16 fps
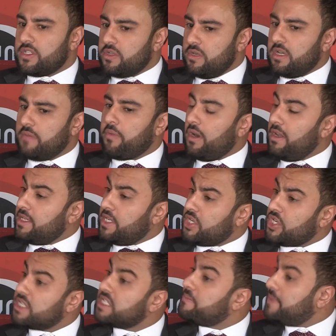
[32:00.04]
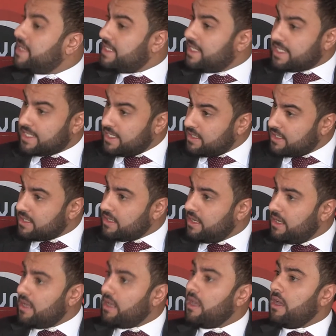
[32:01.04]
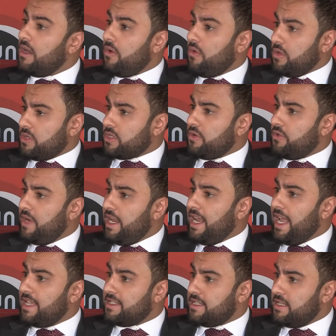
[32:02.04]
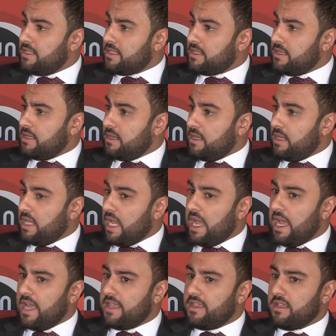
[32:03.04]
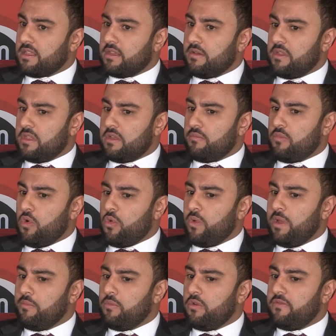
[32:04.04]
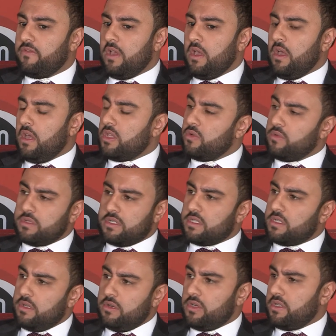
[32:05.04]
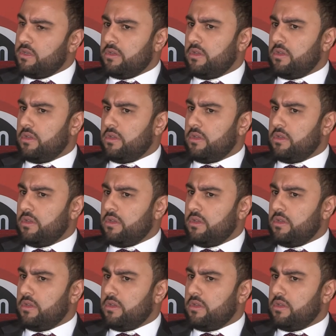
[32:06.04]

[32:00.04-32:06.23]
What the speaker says: sooner politicians, businesses also realize this, I think the more we move towards a solution.